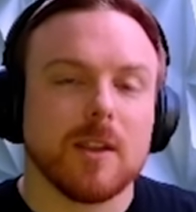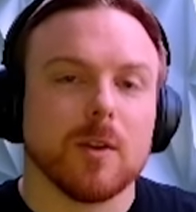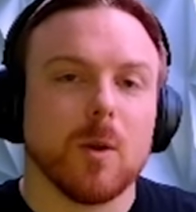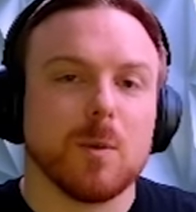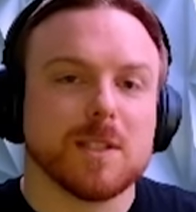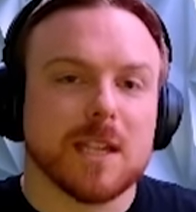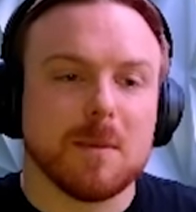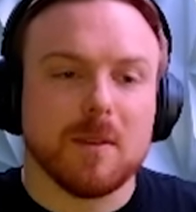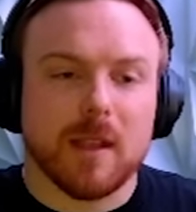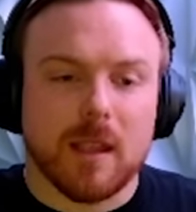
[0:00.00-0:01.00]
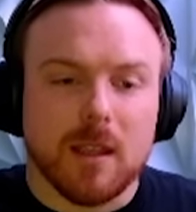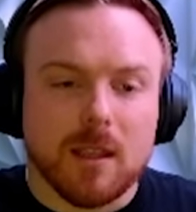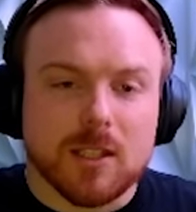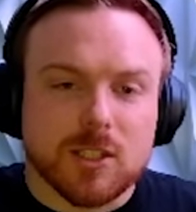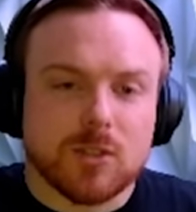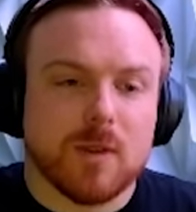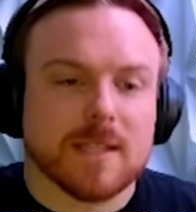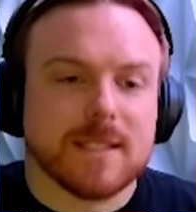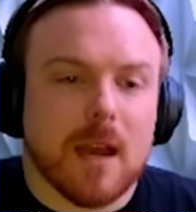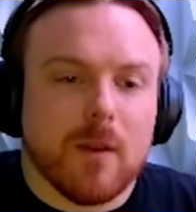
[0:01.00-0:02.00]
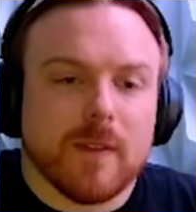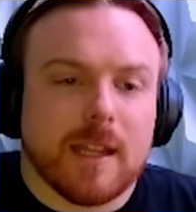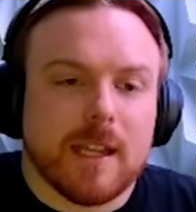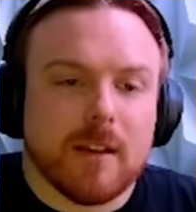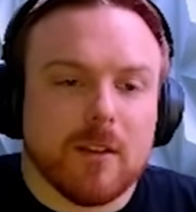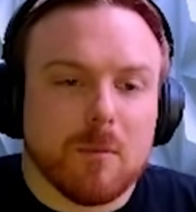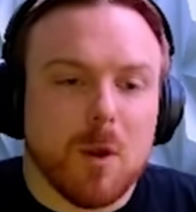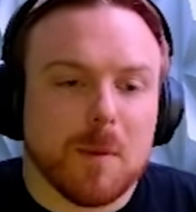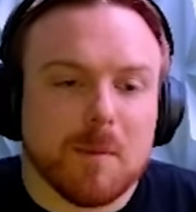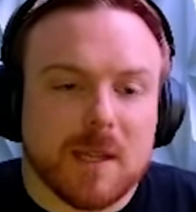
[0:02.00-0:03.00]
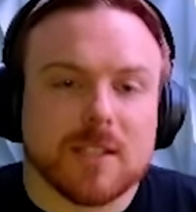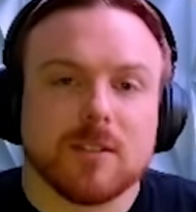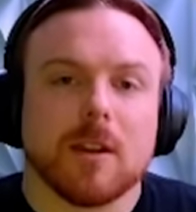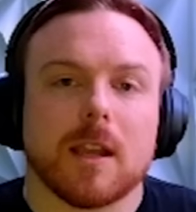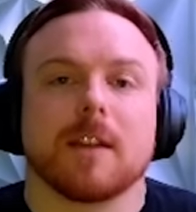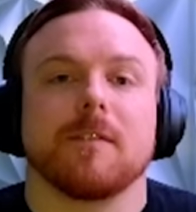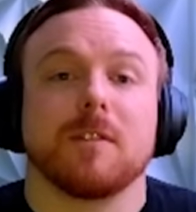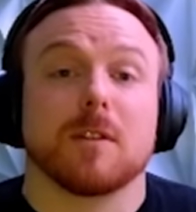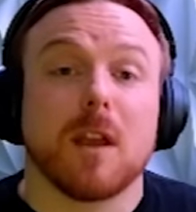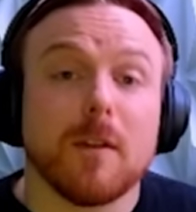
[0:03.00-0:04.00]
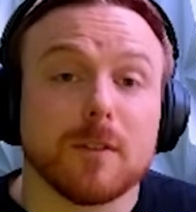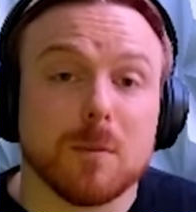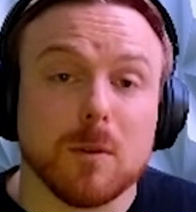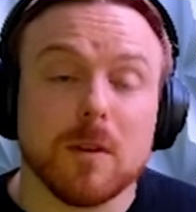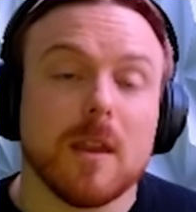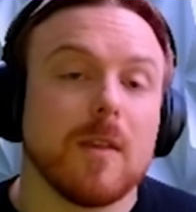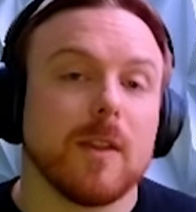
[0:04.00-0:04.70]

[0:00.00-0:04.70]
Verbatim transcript: you're always going to be like stressed out in the heat of the moment because you're not going to feel comfortable